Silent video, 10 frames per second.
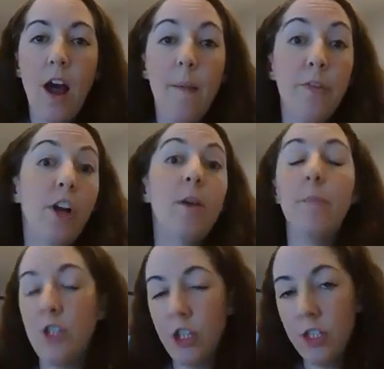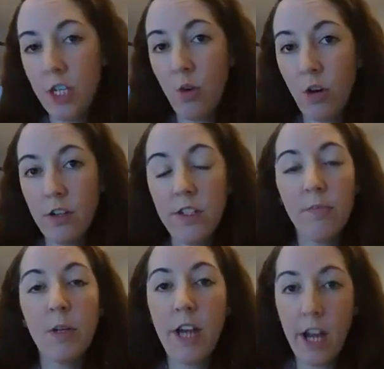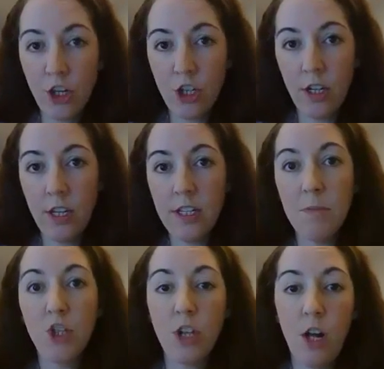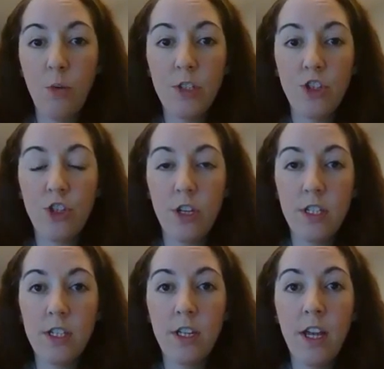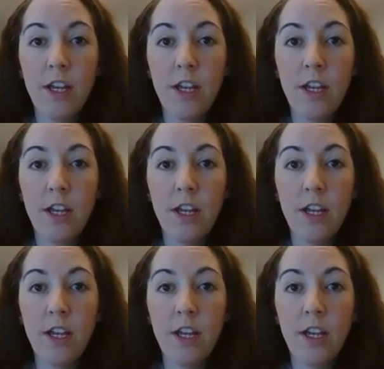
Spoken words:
There are emergency orders of protection, as Michelle was just